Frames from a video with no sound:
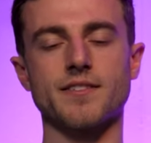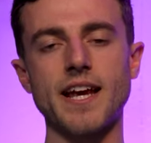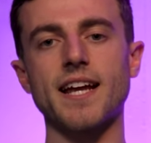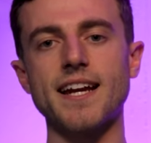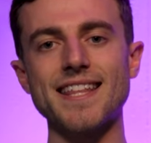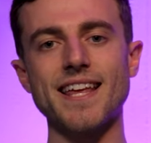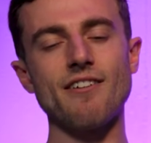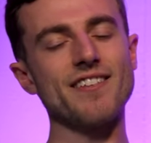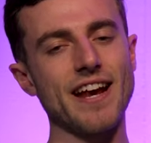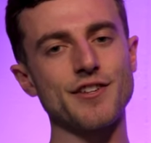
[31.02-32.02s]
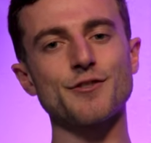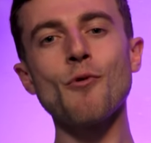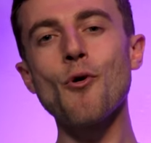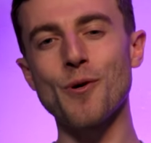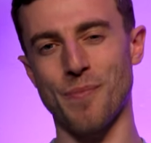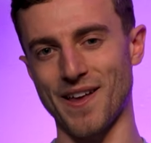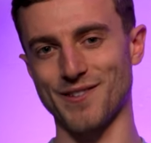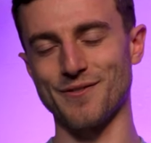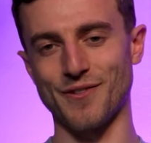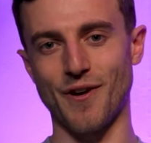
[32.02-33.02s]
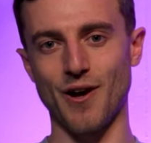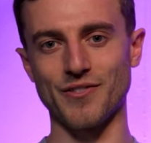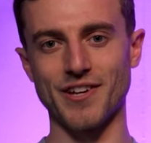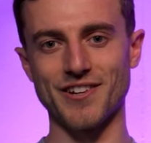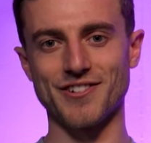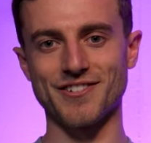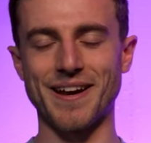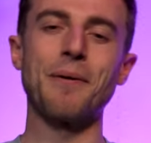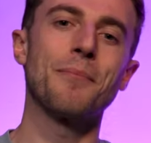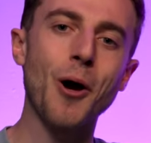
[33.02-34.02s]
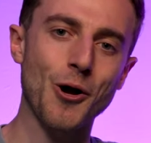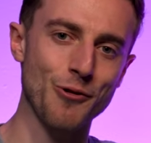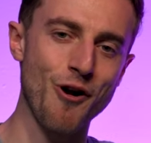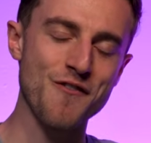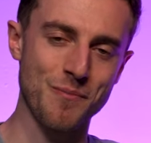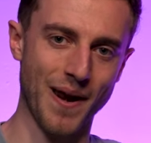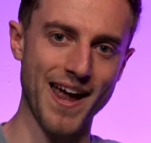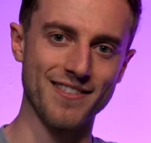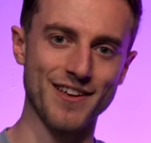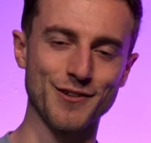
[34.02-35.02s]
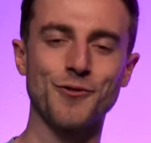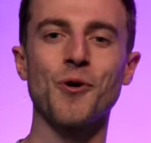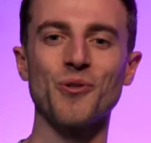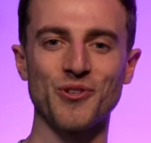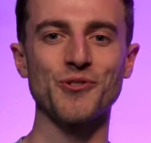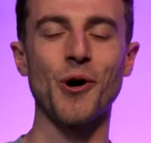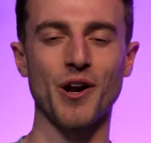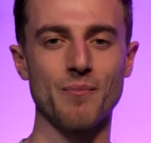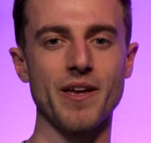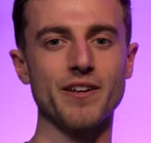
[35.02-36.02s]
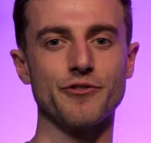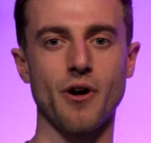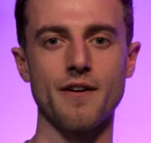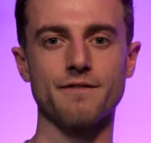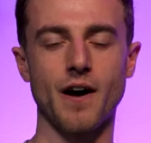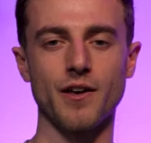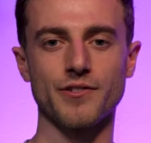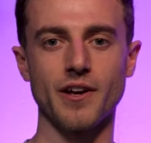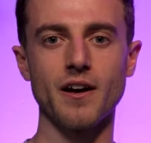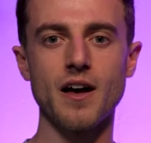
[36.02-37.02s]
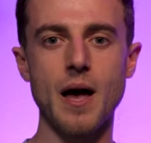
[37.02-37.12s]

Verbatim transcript: Secondly, there is a small competitive advantage. Now, I'm not going to overplay this. Of course, it's not going to make you drive faster,